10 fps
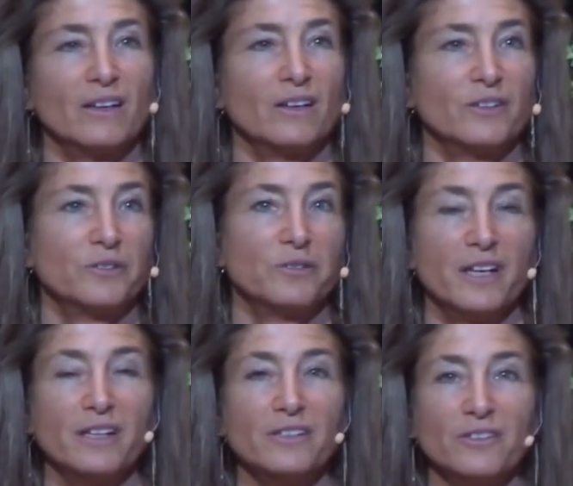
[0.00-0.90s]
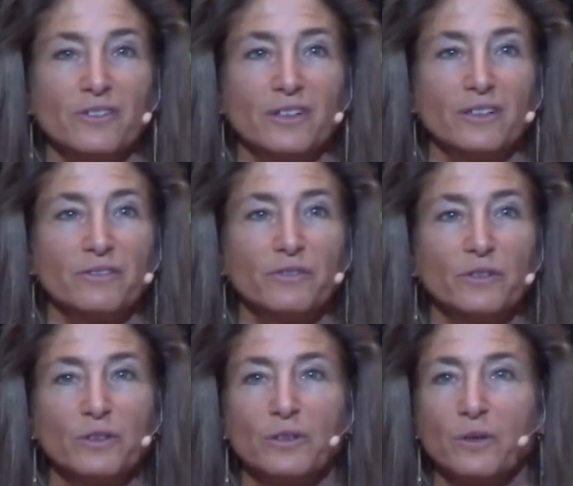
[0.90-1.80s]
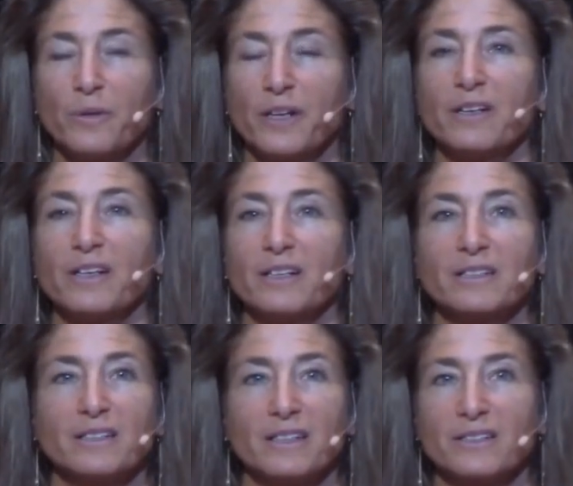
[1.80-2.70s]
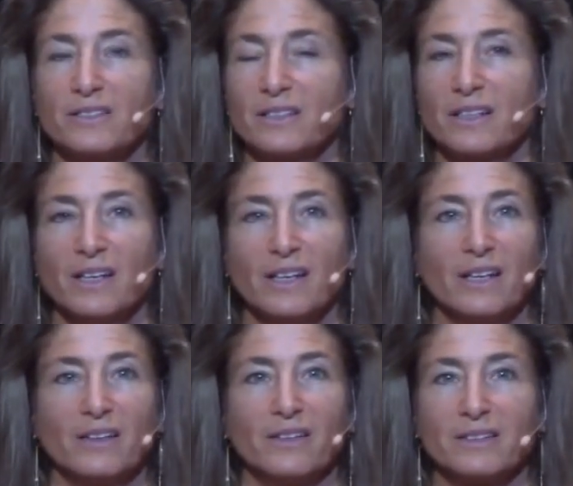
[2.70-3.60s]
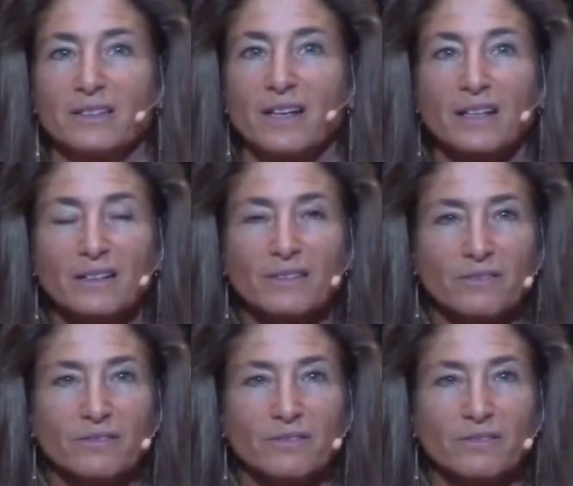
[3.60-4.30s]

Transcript: our true nature in a full awareness that's that's not